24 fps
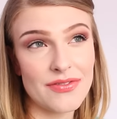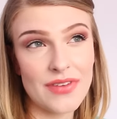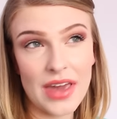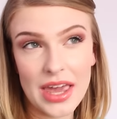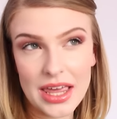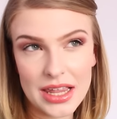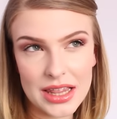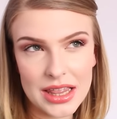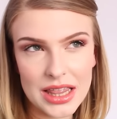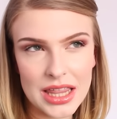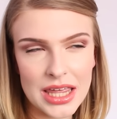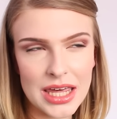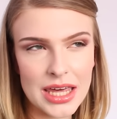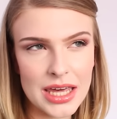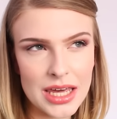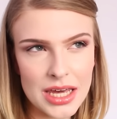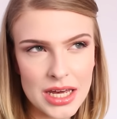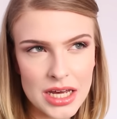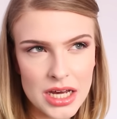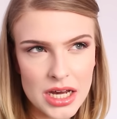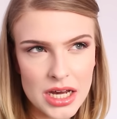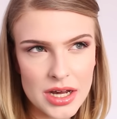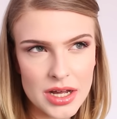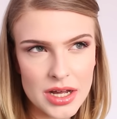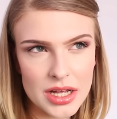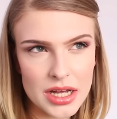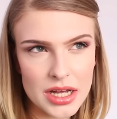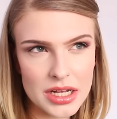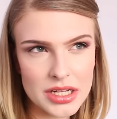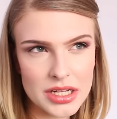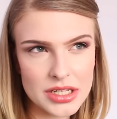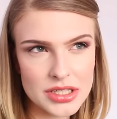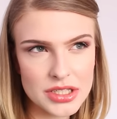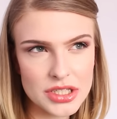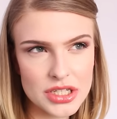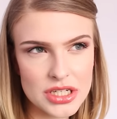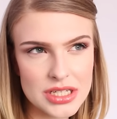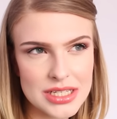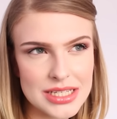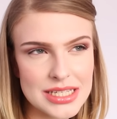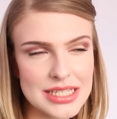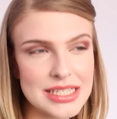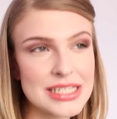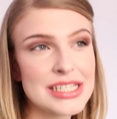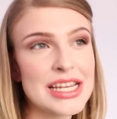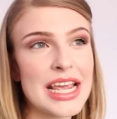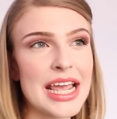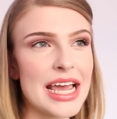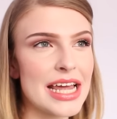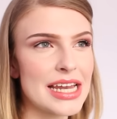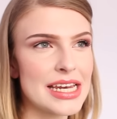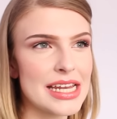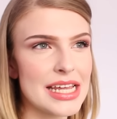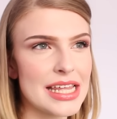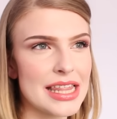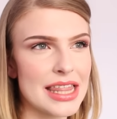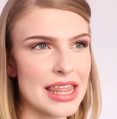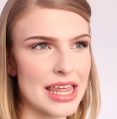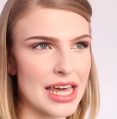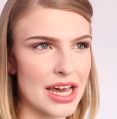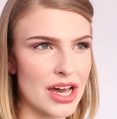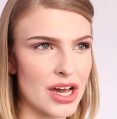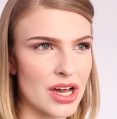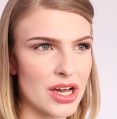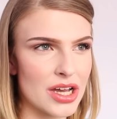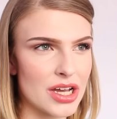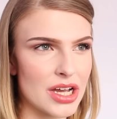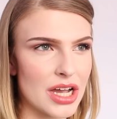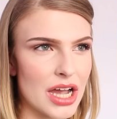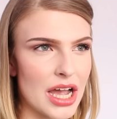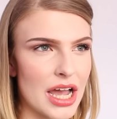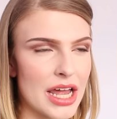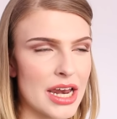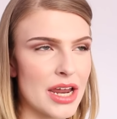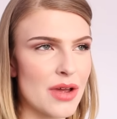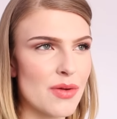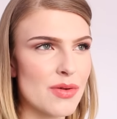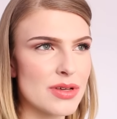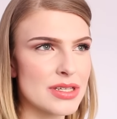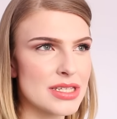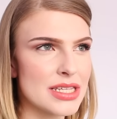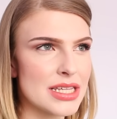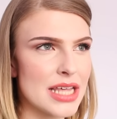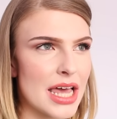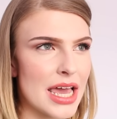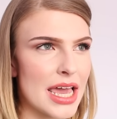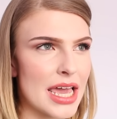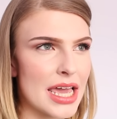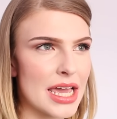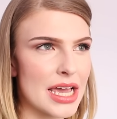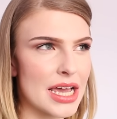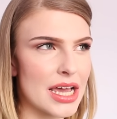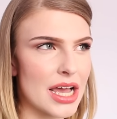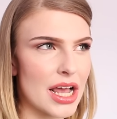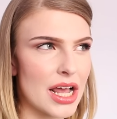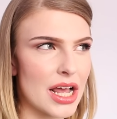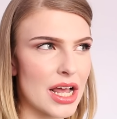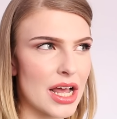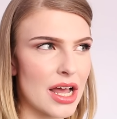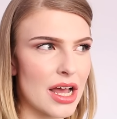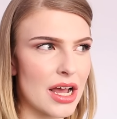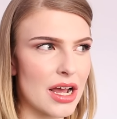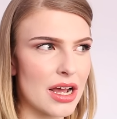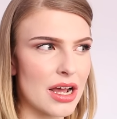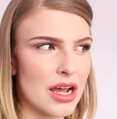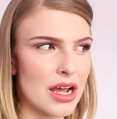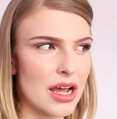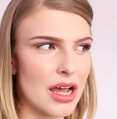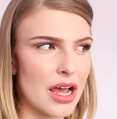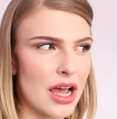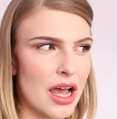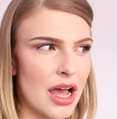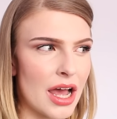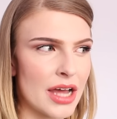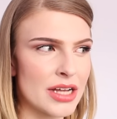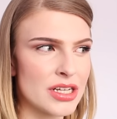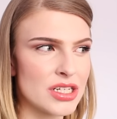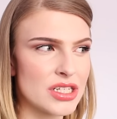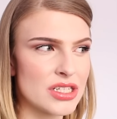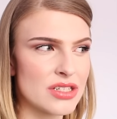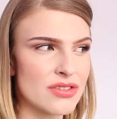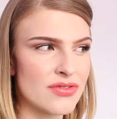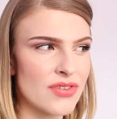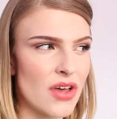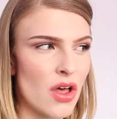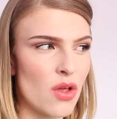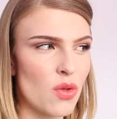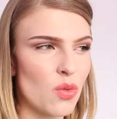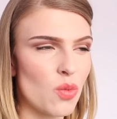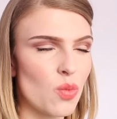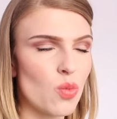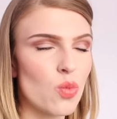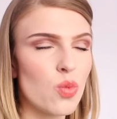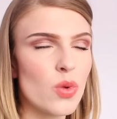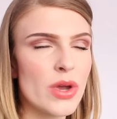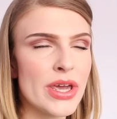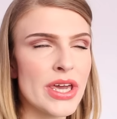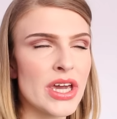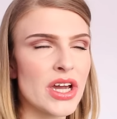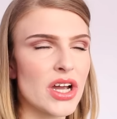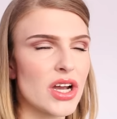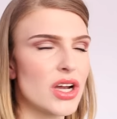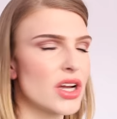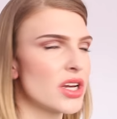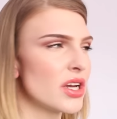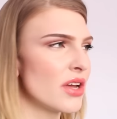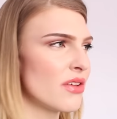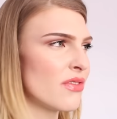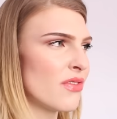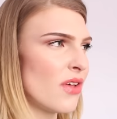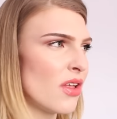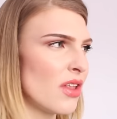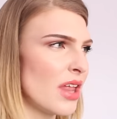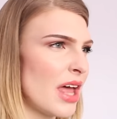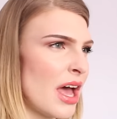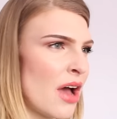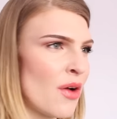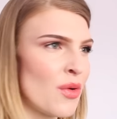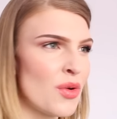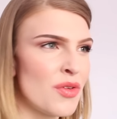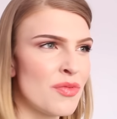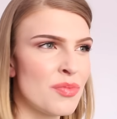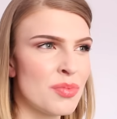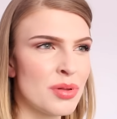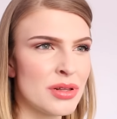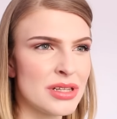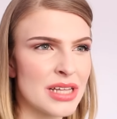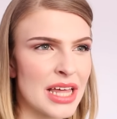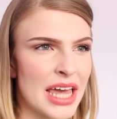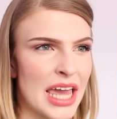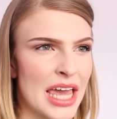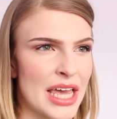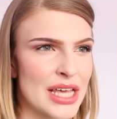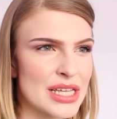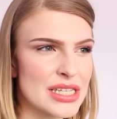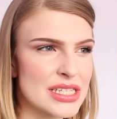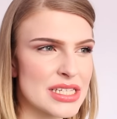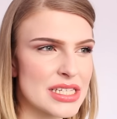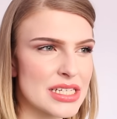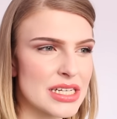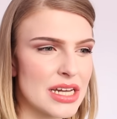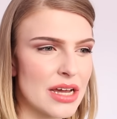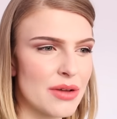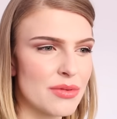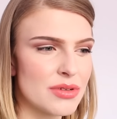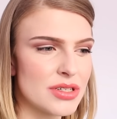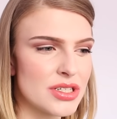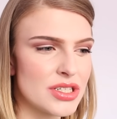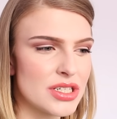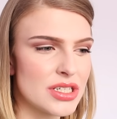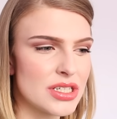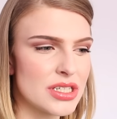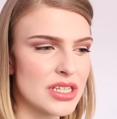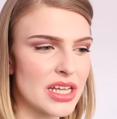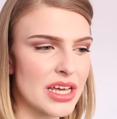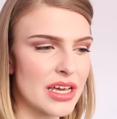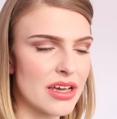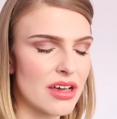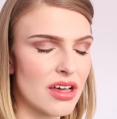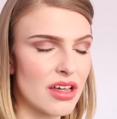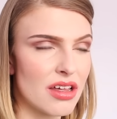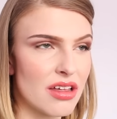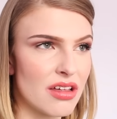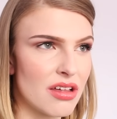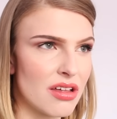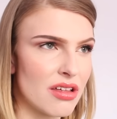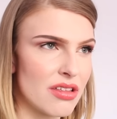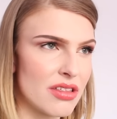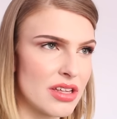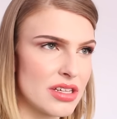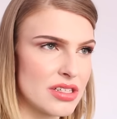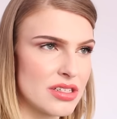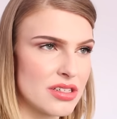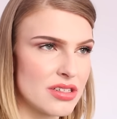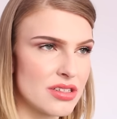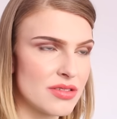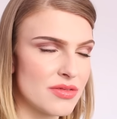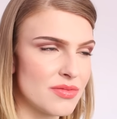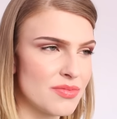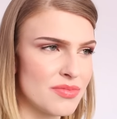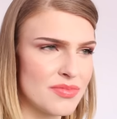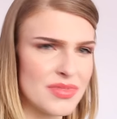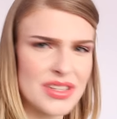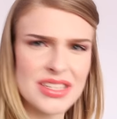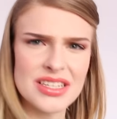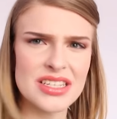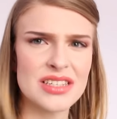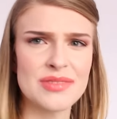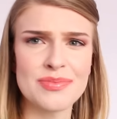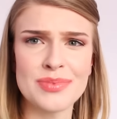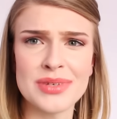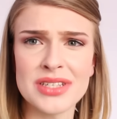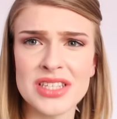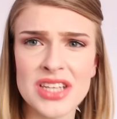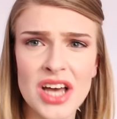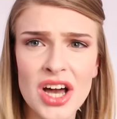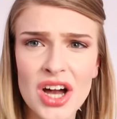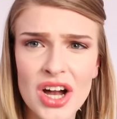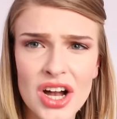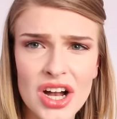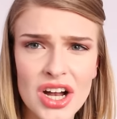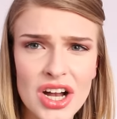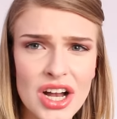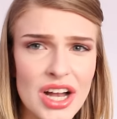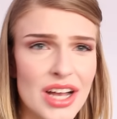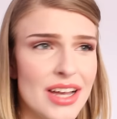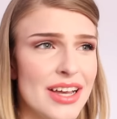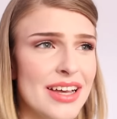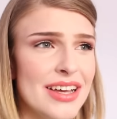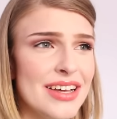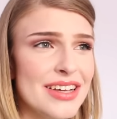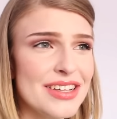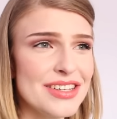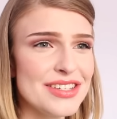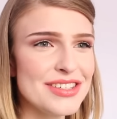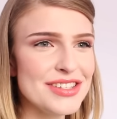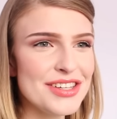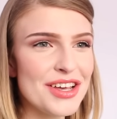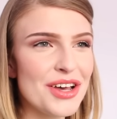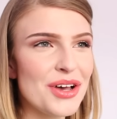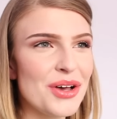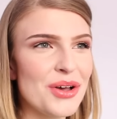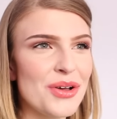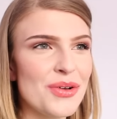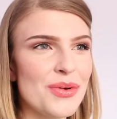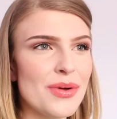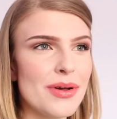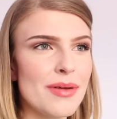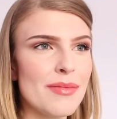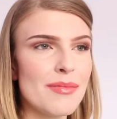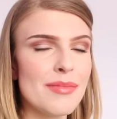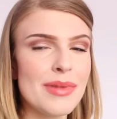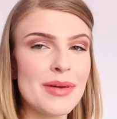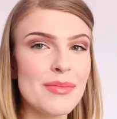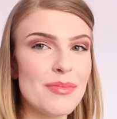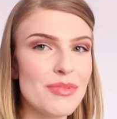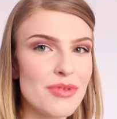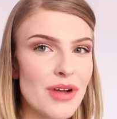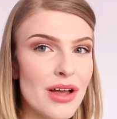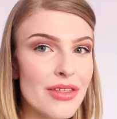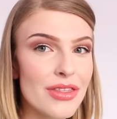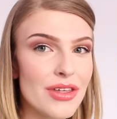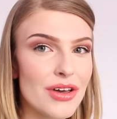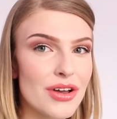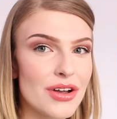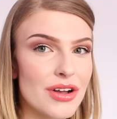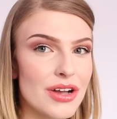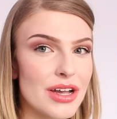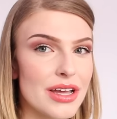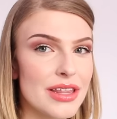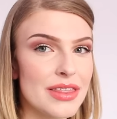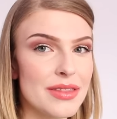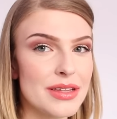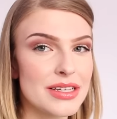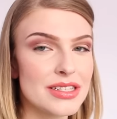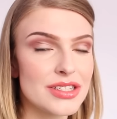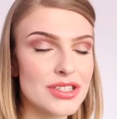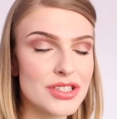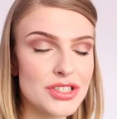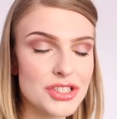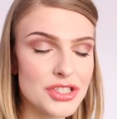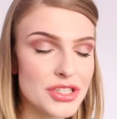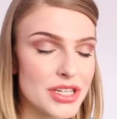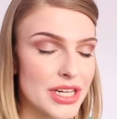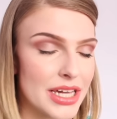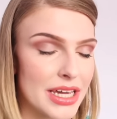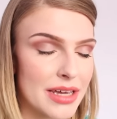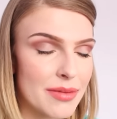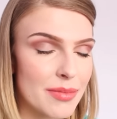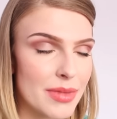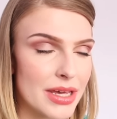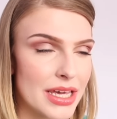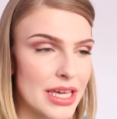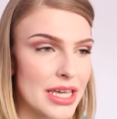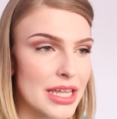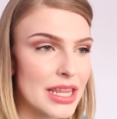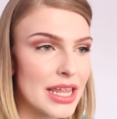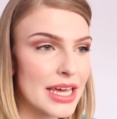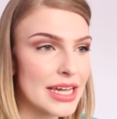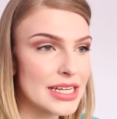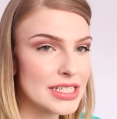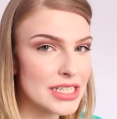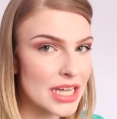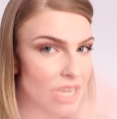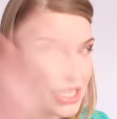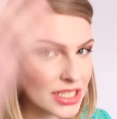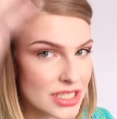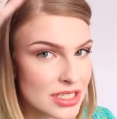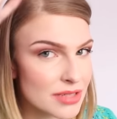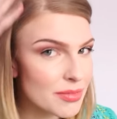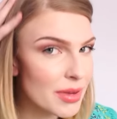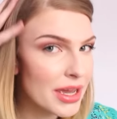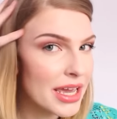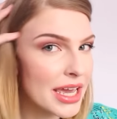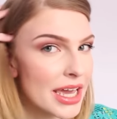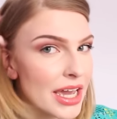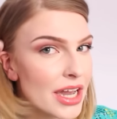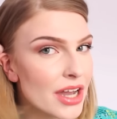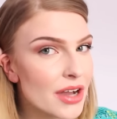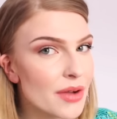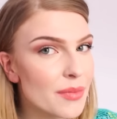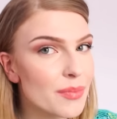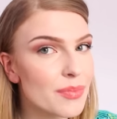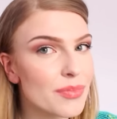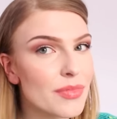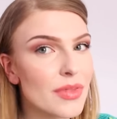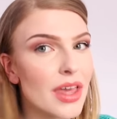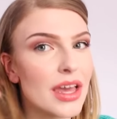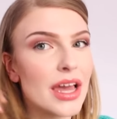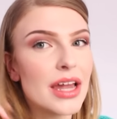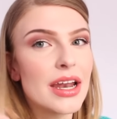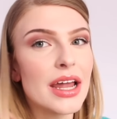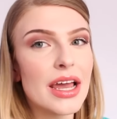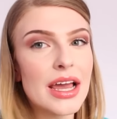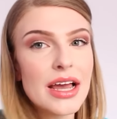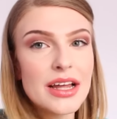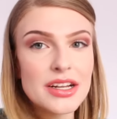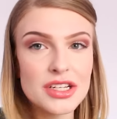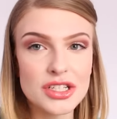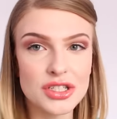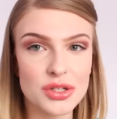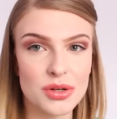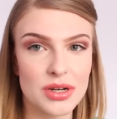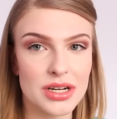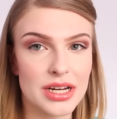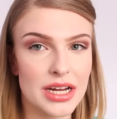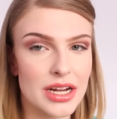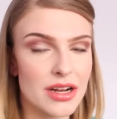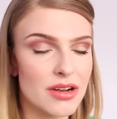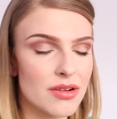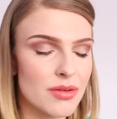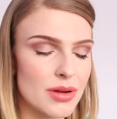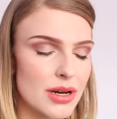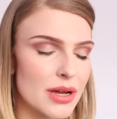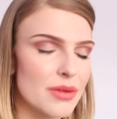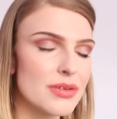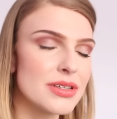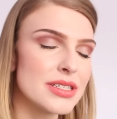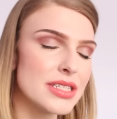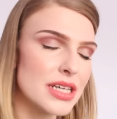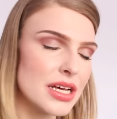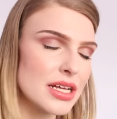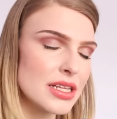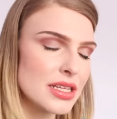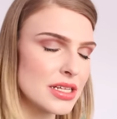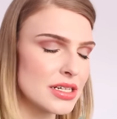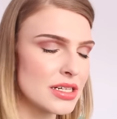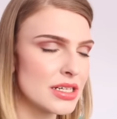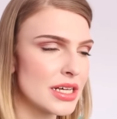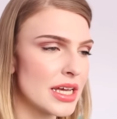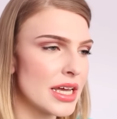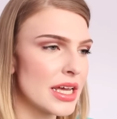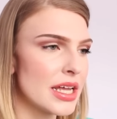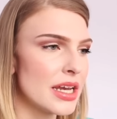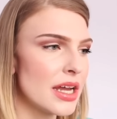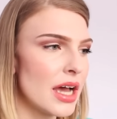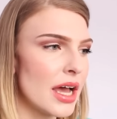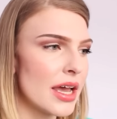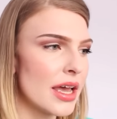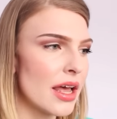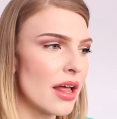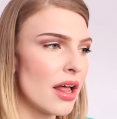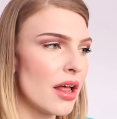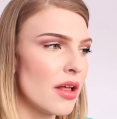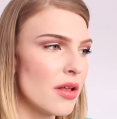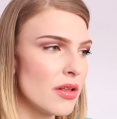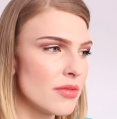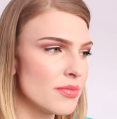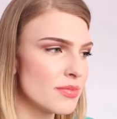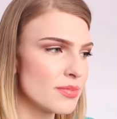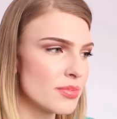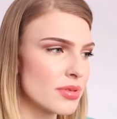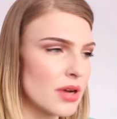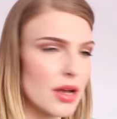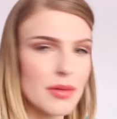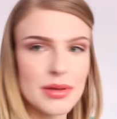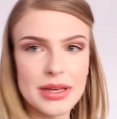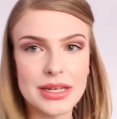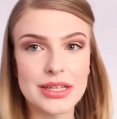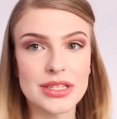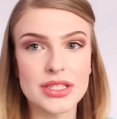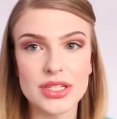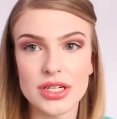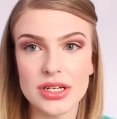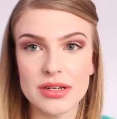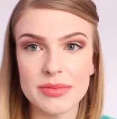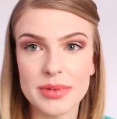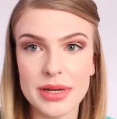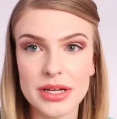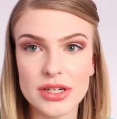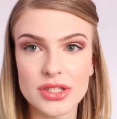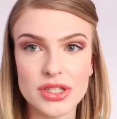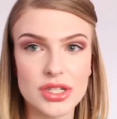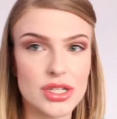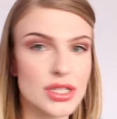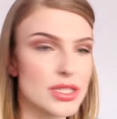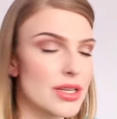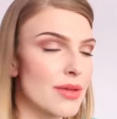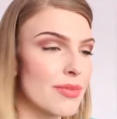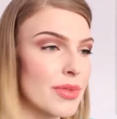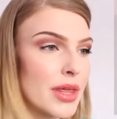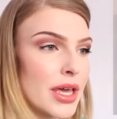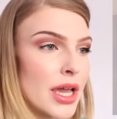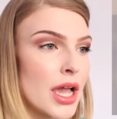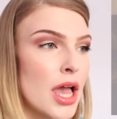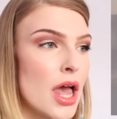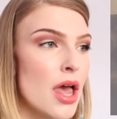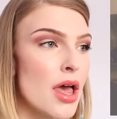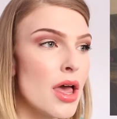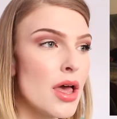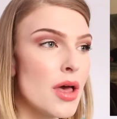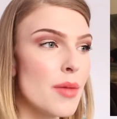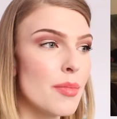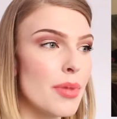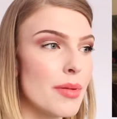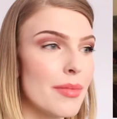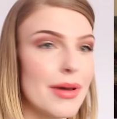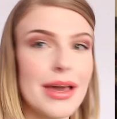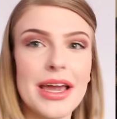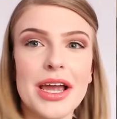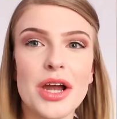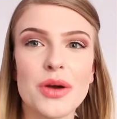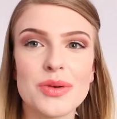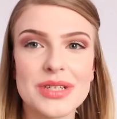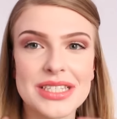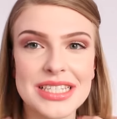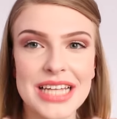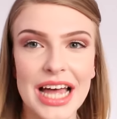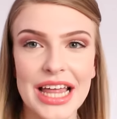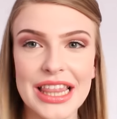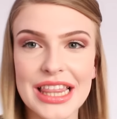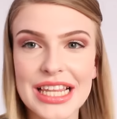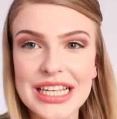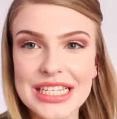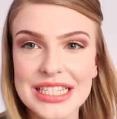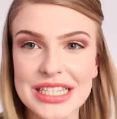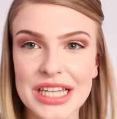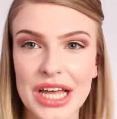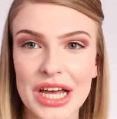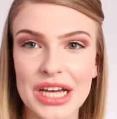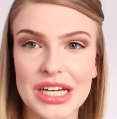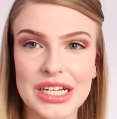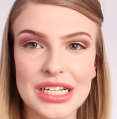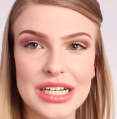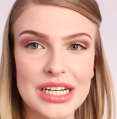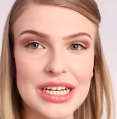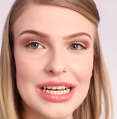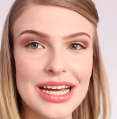faintly just standing there, and it was like, I just felt weird. I felt out of place, and I was just like, oh, this is, this is bizarre. So my brother in this dream, he like touched my hair, and I had short hair when I was a little kid. I, I'll probably insert a picture or something, but my hair was not this long.